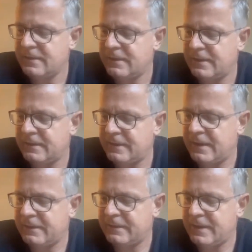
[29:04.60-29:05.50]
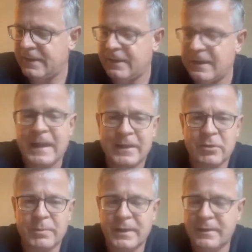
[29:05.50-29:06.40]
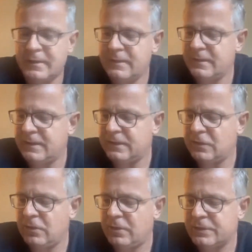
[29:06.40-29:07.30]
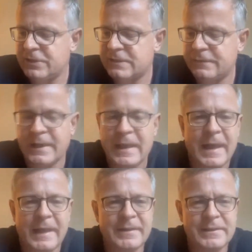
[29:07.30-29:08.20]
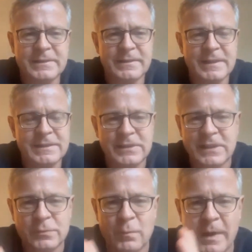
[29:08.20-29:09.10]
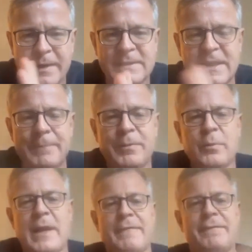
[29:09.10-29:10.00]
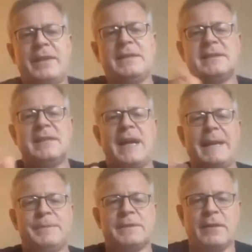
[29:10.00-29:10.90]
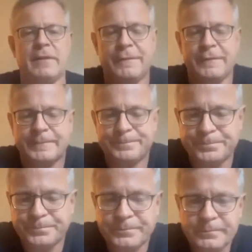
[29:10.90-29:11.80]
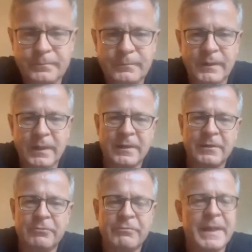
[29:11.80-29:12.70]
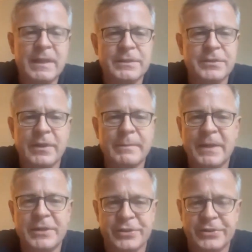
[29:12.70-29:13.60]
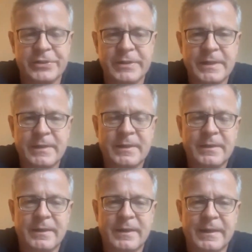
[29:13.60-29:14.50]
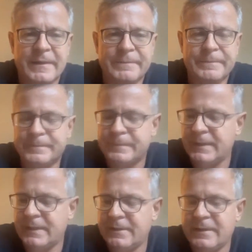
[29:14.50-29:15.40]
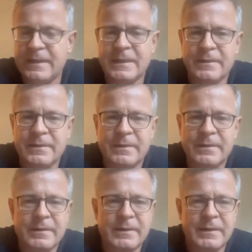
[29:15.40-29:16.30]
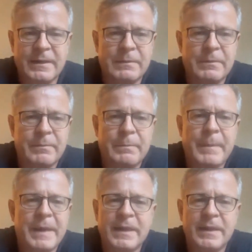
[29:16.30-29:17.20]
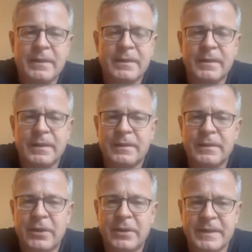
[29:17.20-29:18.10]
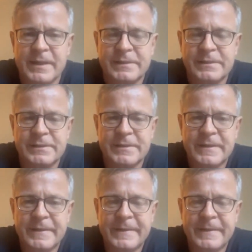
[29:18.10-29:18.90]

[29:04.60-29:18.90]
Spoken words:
they are arguably no longer justified. And that's just one example. We have these types of regulatory measures in many contexts.